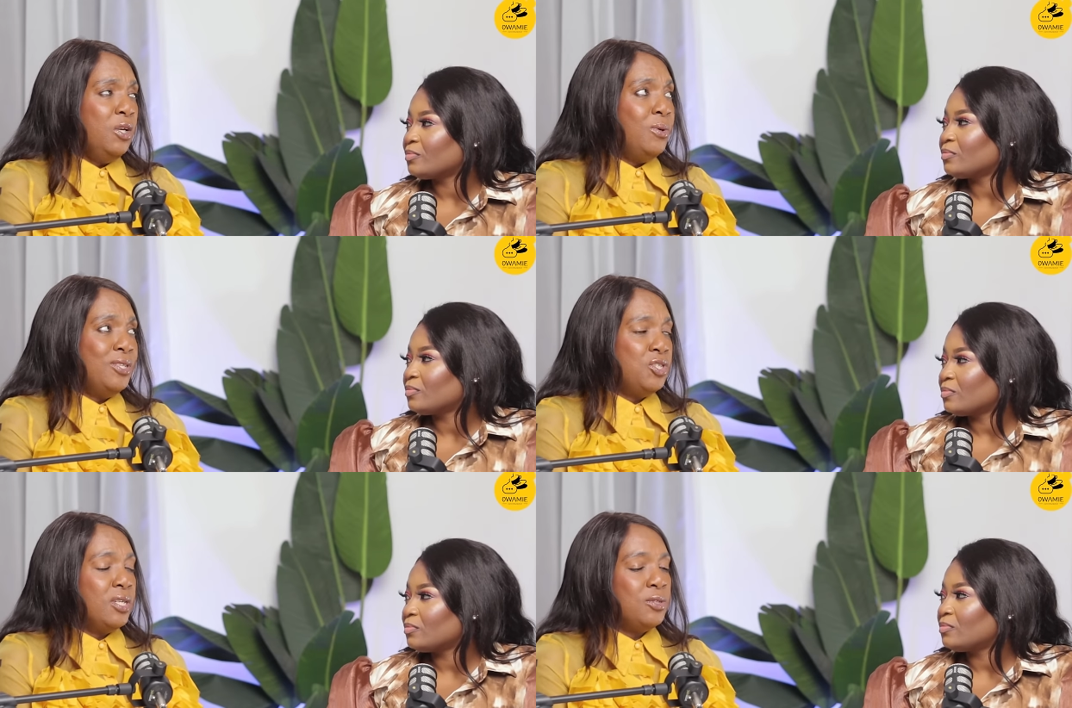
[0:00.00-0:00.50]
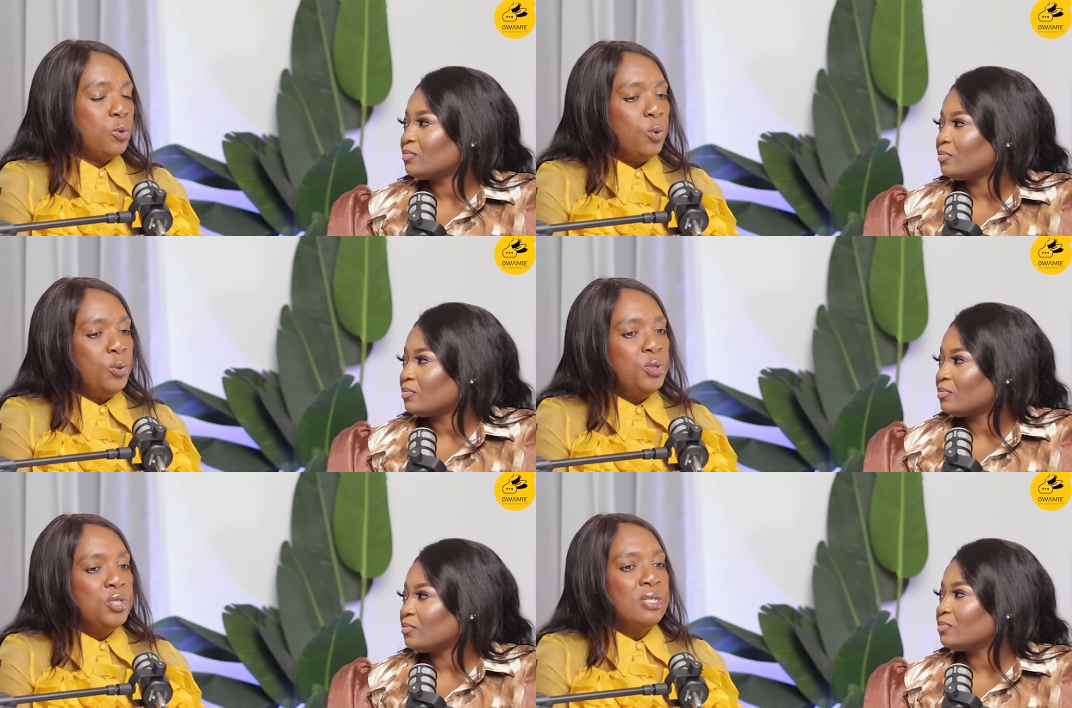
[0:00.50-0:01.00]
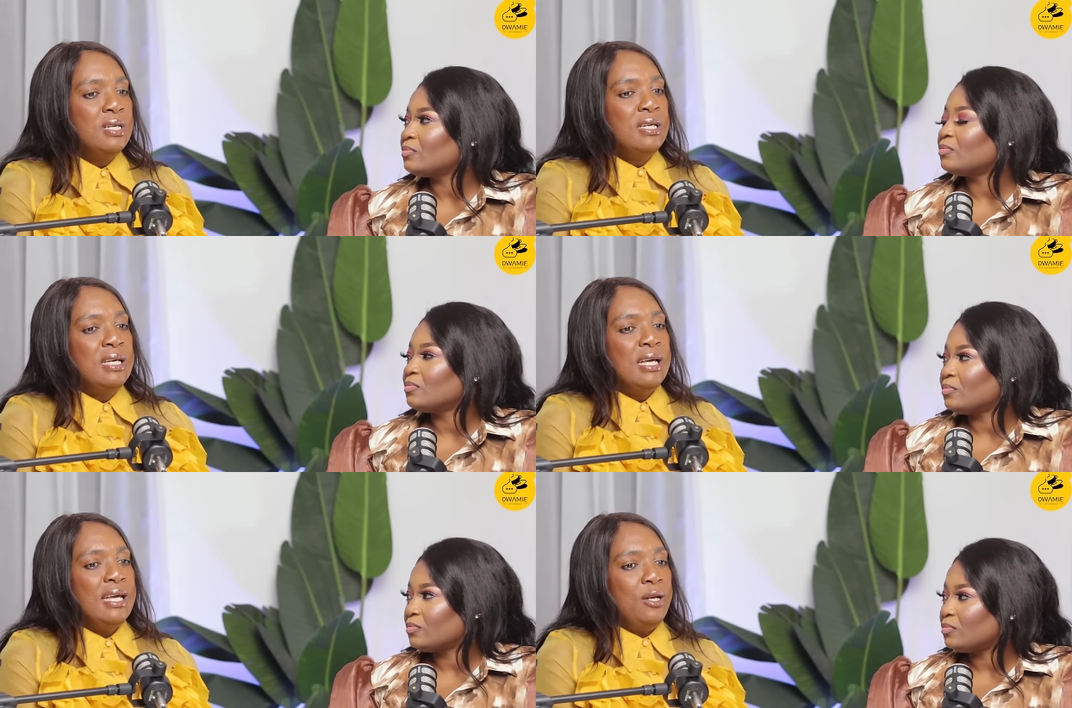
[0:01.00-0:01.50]
Speaker 1: It was just good.
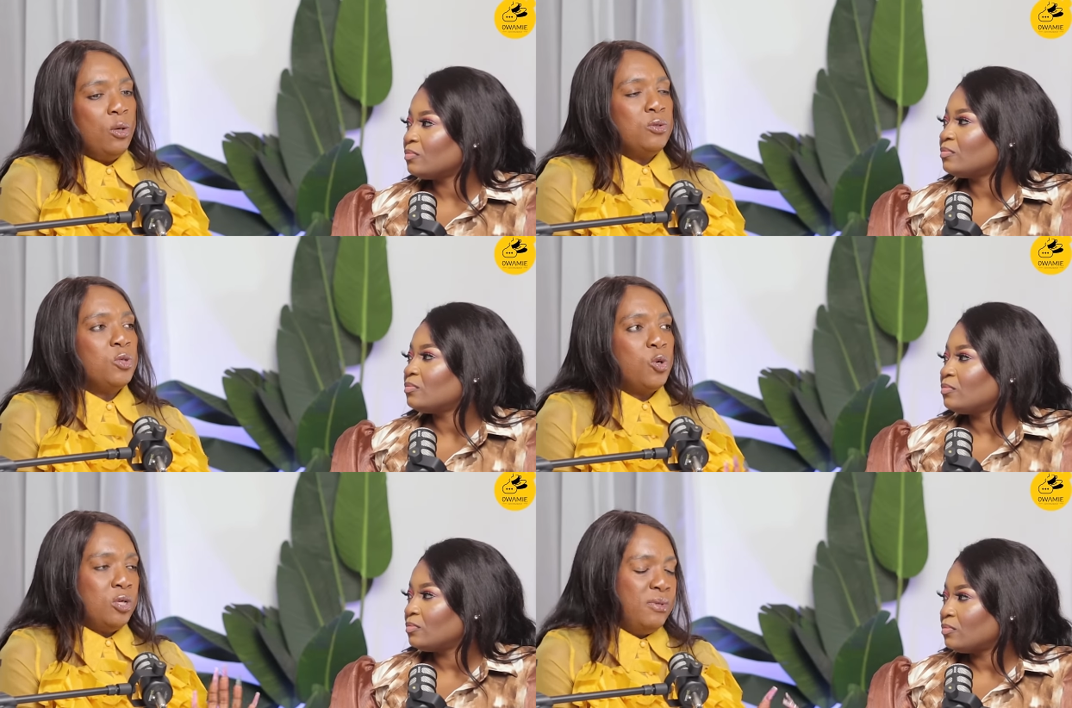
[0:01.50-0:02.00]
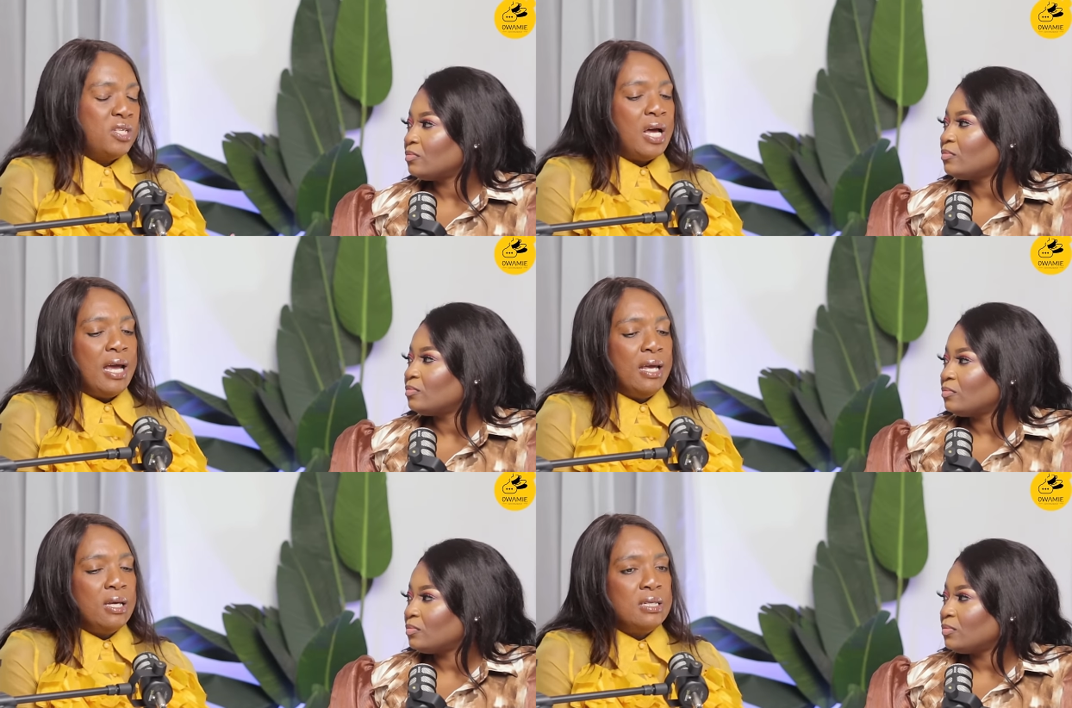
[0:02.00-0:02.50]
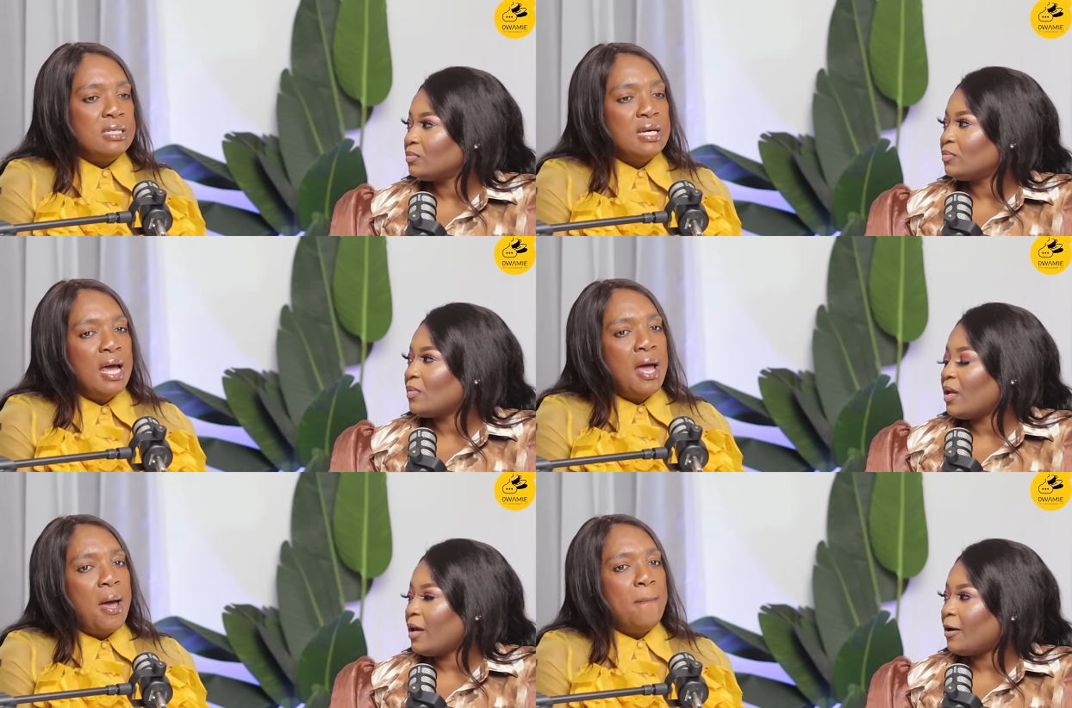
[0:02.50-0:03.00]
It also got me tired.
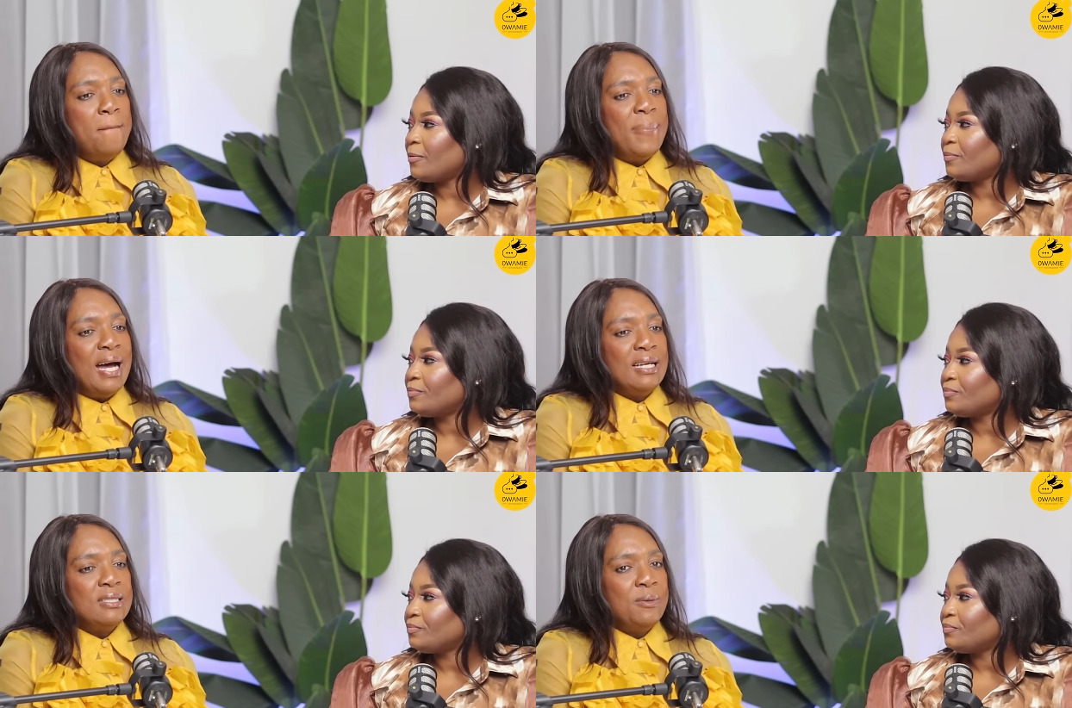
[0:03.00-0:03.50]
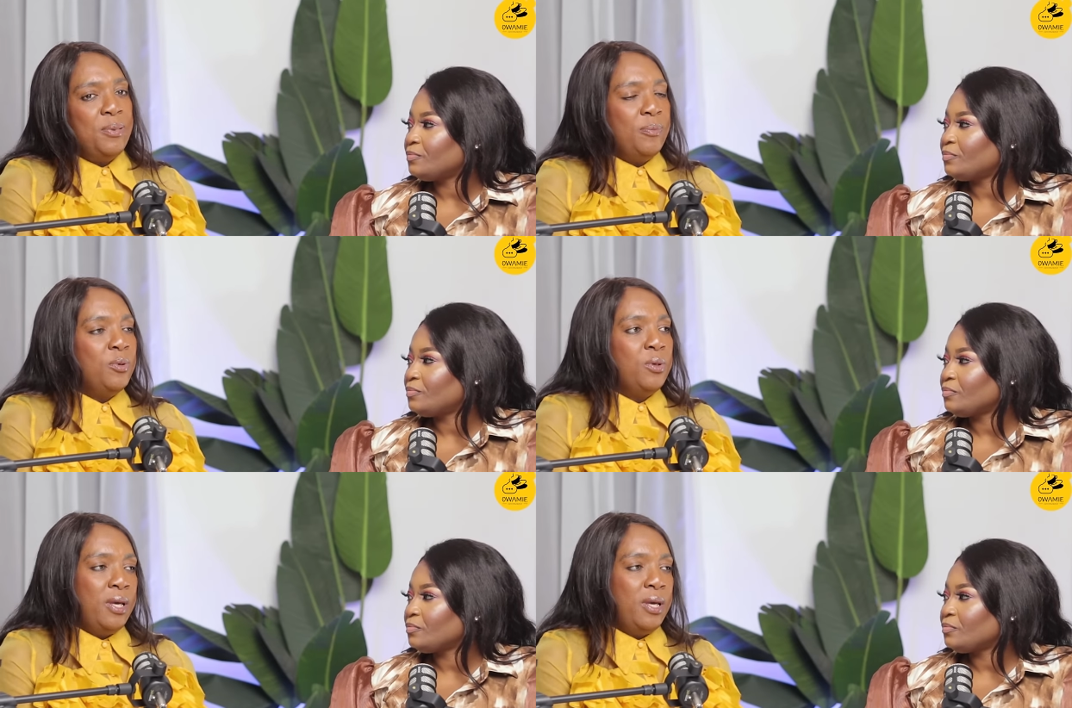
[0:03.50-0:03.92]
Yeah. But people